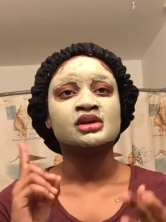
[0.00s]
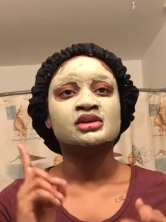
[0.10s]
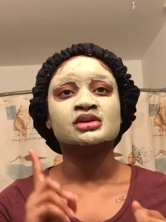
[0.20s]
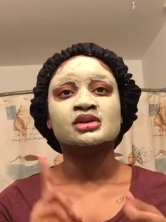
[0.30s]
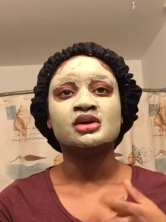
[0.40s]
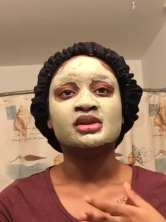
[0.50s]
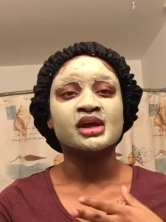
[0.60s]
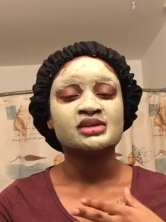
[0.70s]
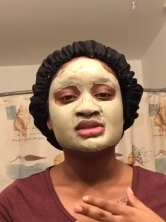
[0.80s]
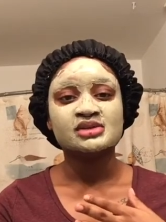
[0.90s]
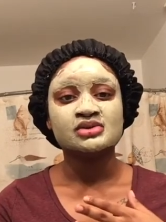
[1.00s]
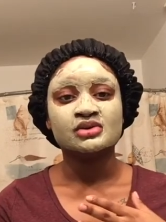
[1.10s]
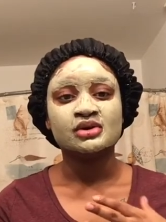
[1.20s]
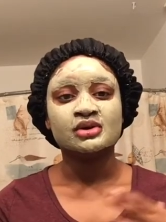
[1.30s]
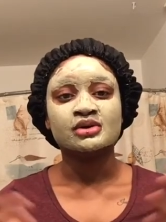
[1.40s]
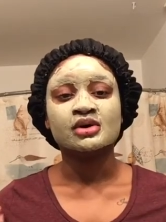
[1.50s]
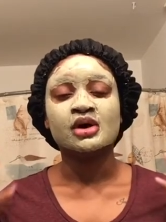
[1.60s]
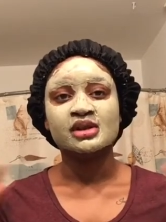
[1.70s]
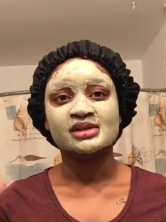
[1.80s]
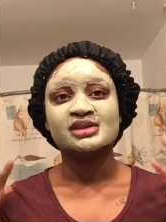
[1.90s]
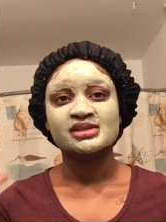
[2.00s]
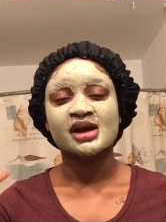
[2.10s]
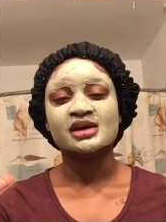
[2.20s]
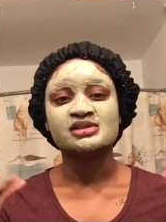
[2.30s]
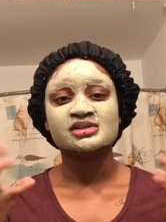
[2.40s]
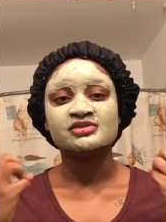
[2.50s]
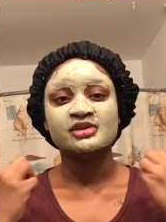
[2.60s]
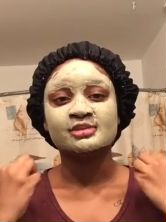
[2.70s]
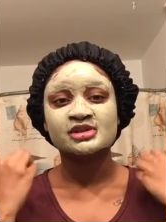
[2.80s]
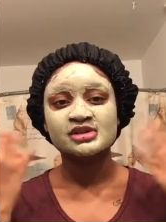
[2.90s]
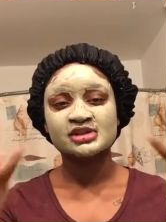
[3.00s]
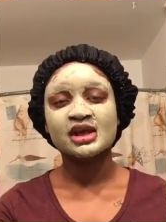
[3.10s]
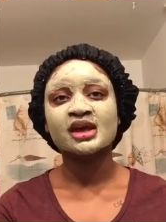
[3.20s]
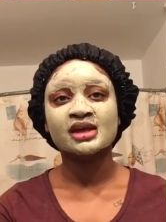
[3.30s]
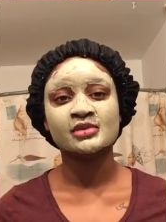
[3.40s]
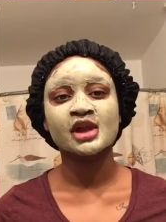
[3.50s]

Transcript: the excess oil, all of the toxins from your skin,